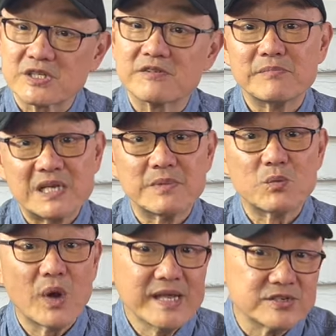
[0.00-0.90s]
of minimum
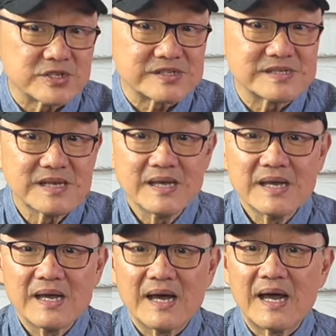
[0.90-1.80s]
wages.
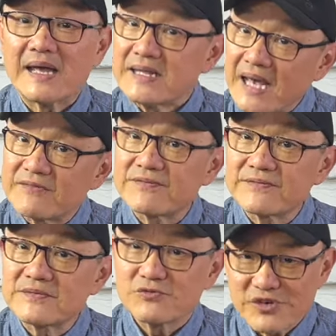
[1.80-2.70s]
And they have
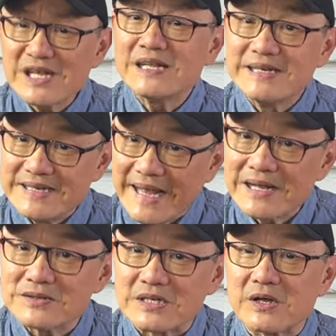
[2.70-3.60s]
really
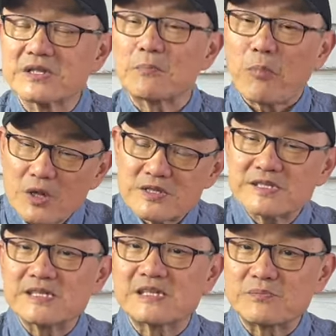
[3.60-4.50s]
nailed it on the
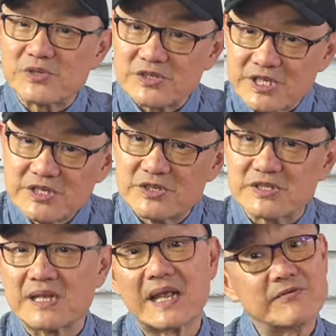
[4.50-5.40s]
policies and procedures
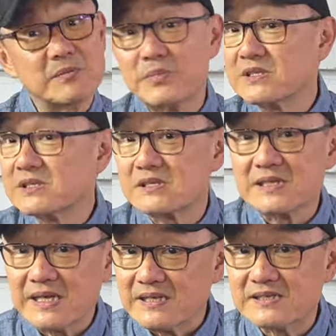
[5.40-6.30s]
that every business
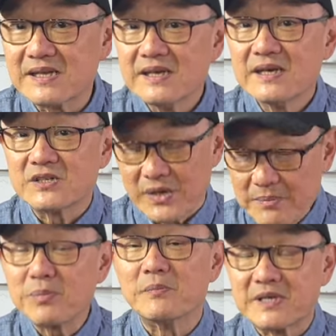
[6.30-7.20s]
needs to
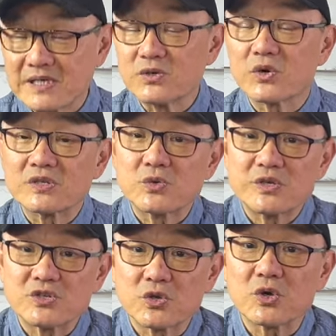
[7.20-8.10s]
implement in order to
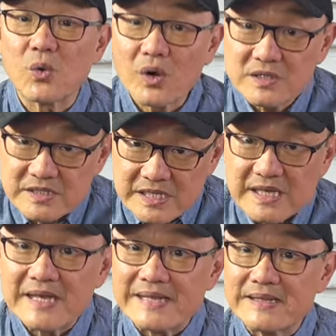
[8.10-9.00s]
ensure quality
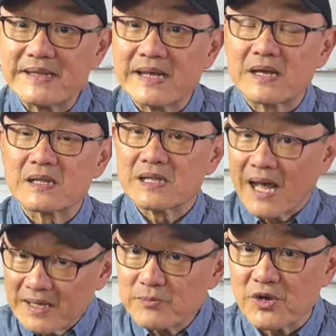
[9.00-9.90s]
in their
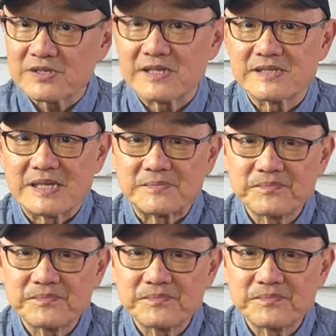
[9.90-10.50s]
line processing.